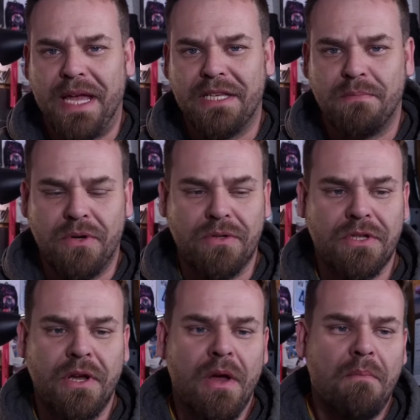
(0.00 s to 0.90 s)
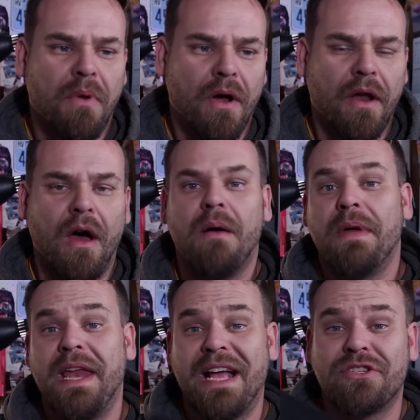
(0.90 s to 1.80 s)
bass boost, but
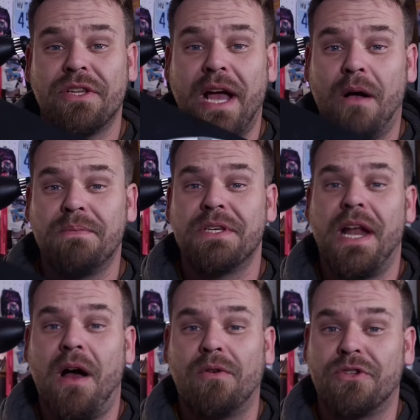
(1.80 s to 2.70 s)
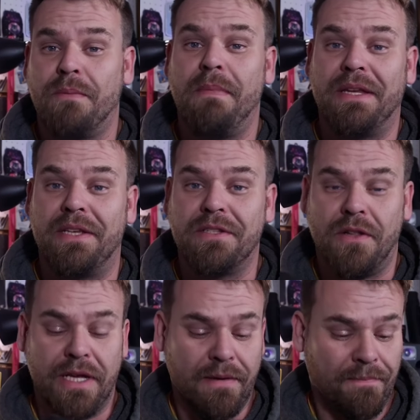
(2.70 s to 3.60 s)
um, it actually helps it out
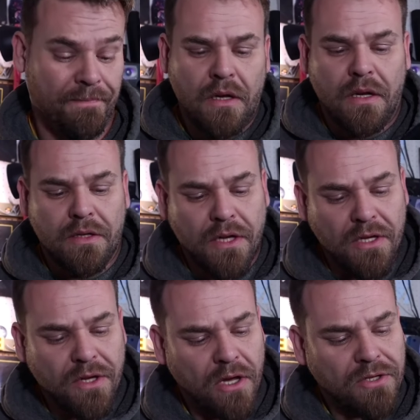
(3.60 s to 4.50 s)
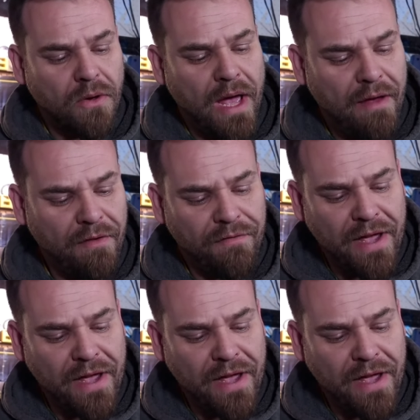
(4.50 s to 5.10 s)
tremendously. It does also have a